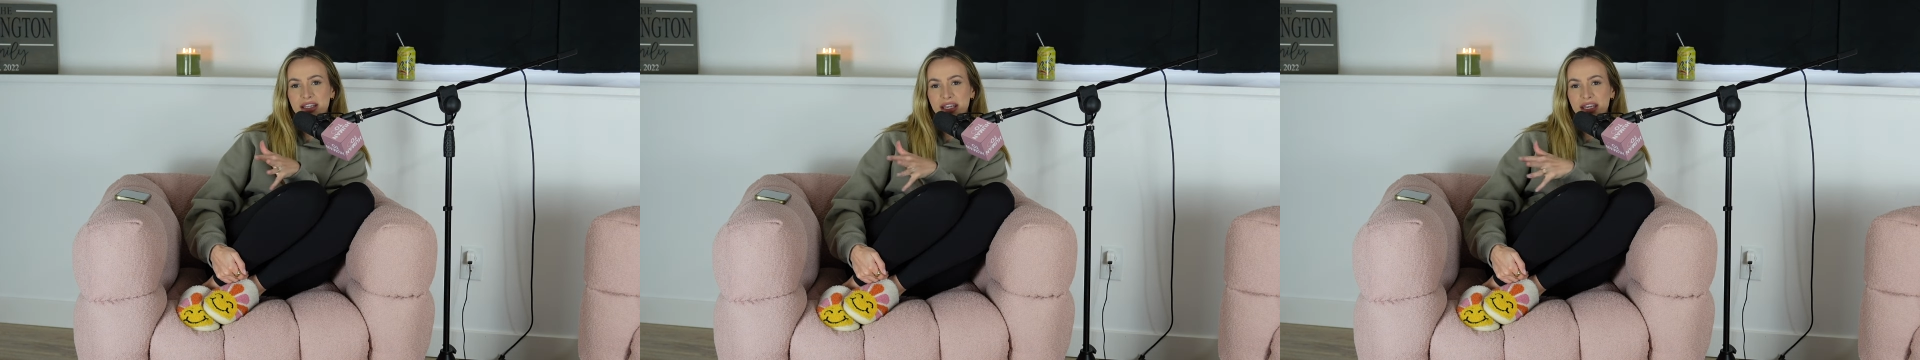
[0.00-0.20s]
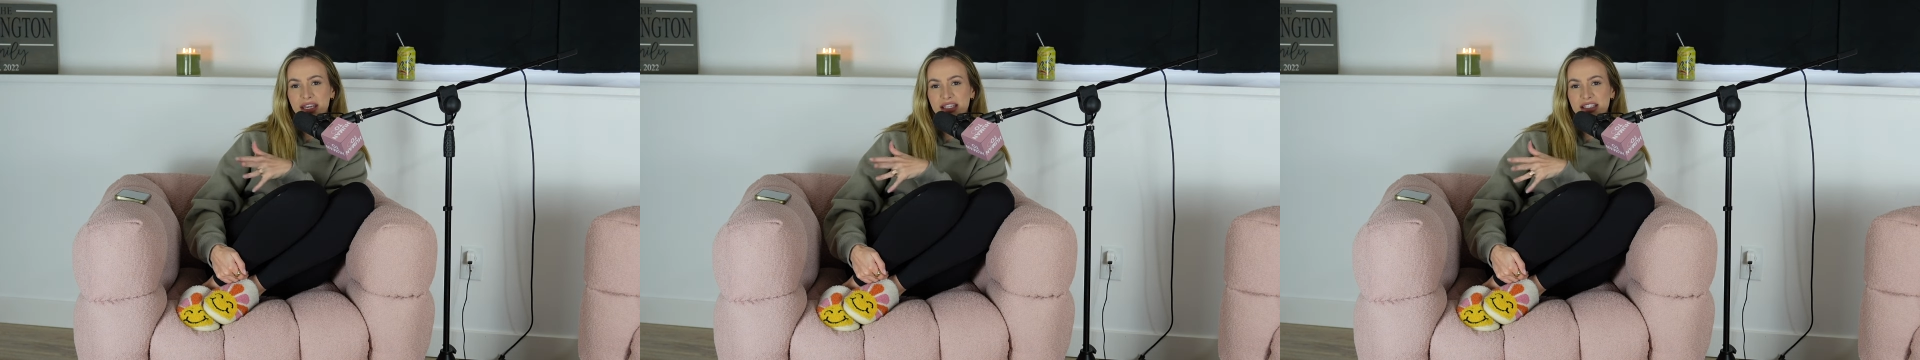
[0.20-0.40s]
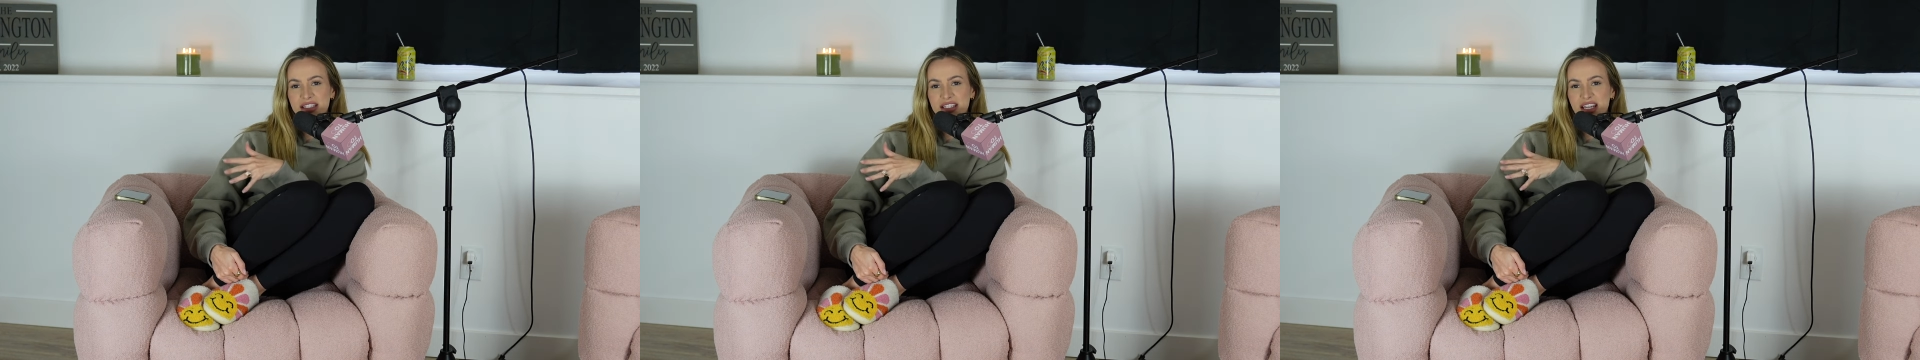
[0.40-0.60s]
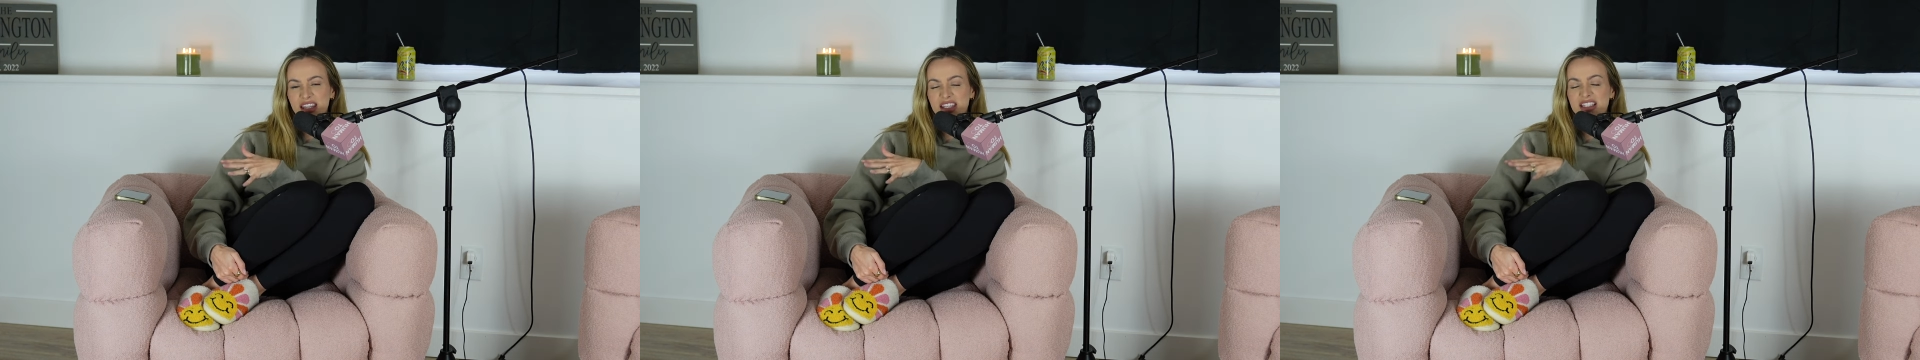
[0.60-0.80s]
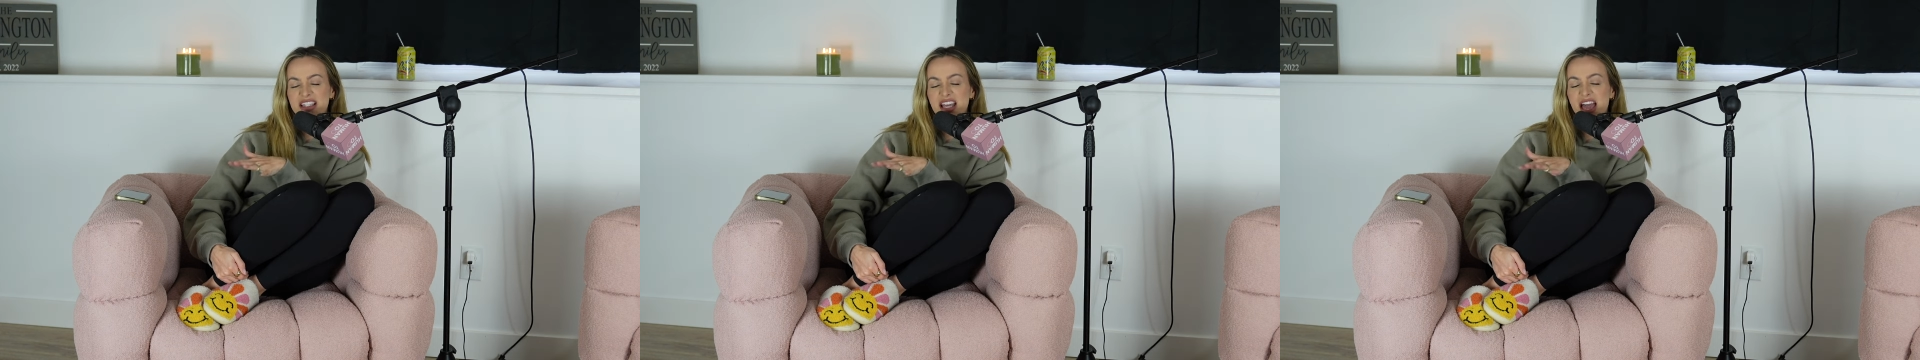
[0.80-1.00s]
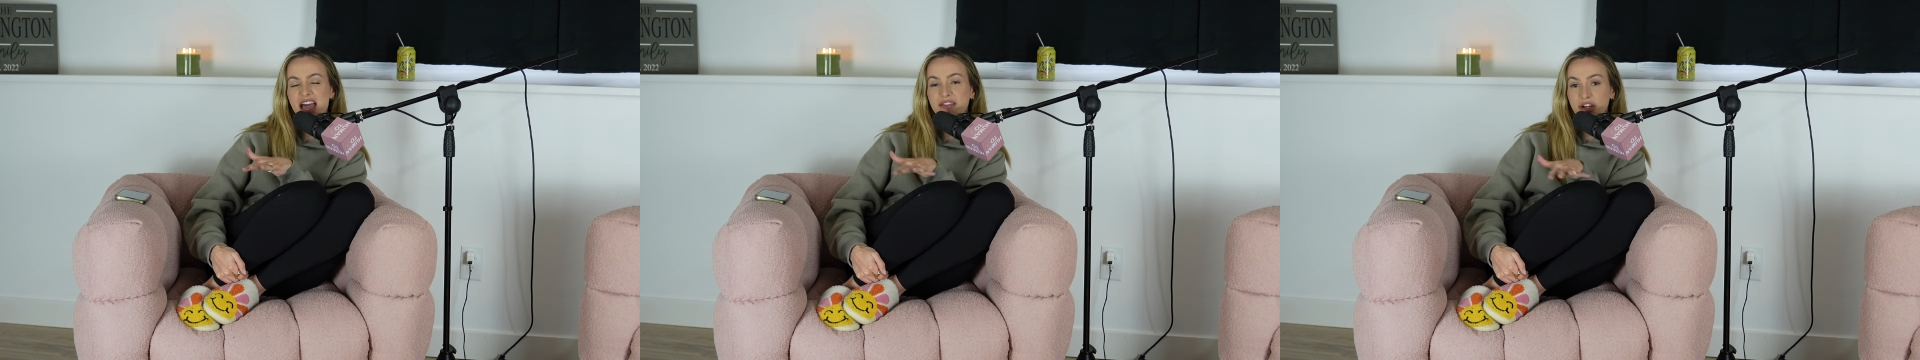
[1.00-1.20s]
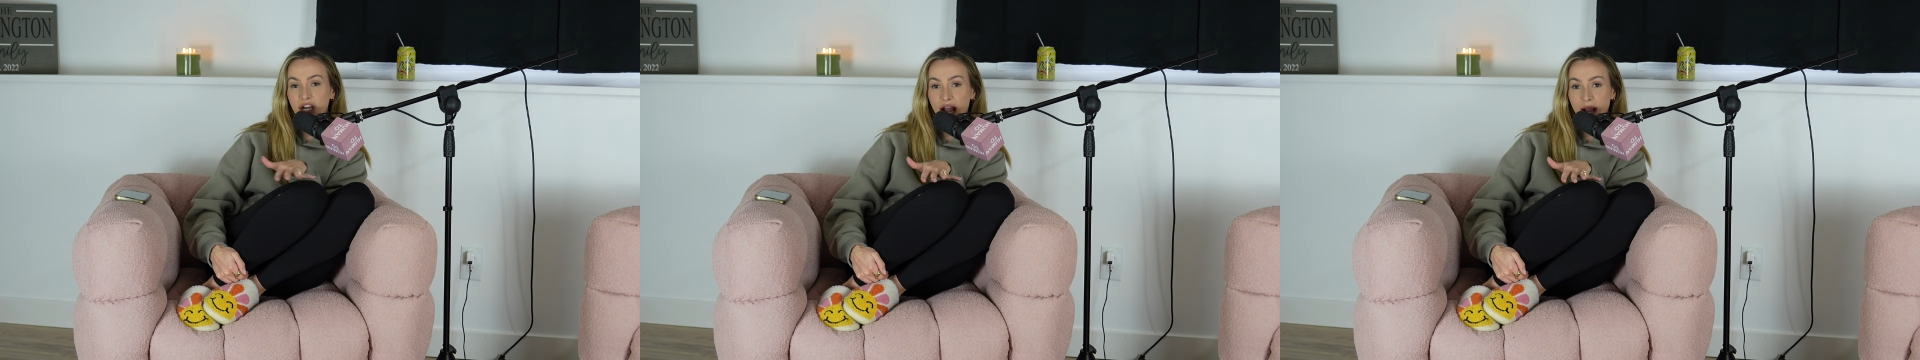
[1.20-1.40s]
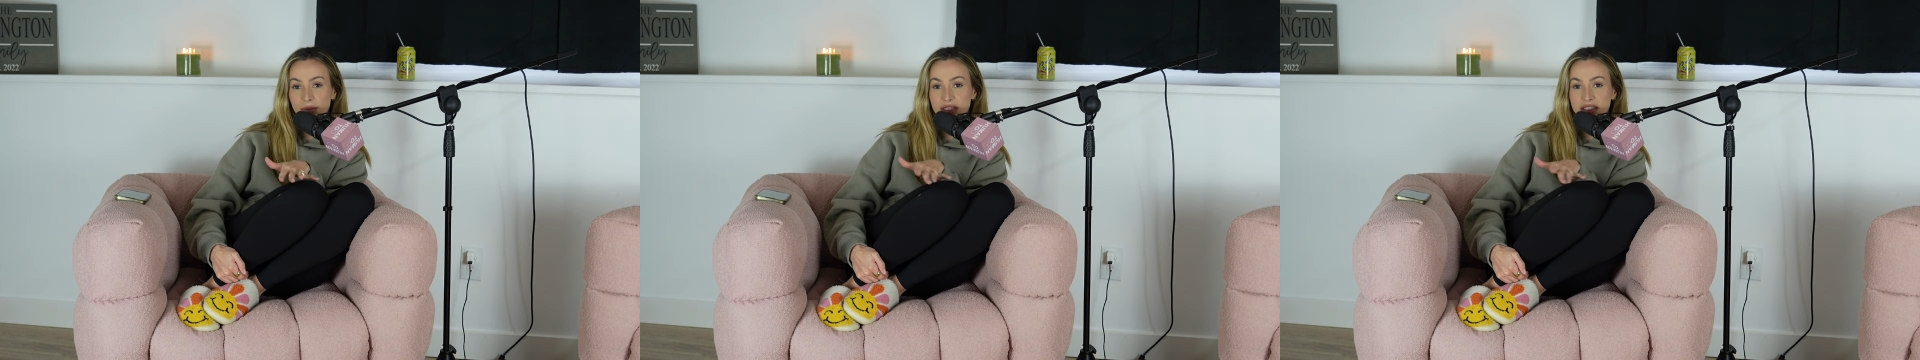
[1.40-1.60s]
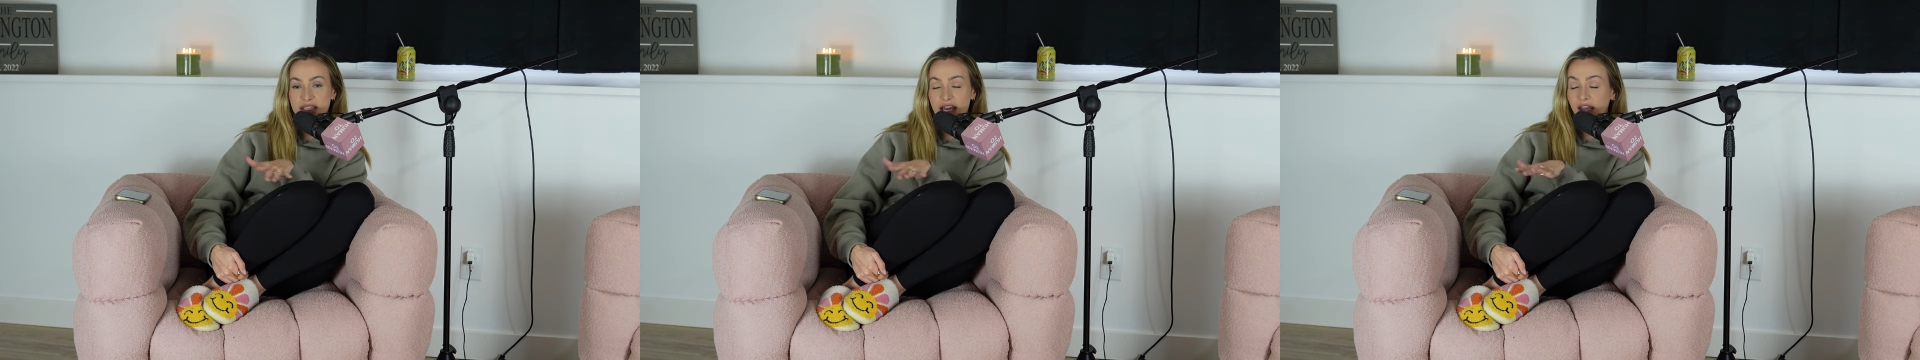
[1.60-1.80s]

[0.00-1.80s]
and nothing's ever happened.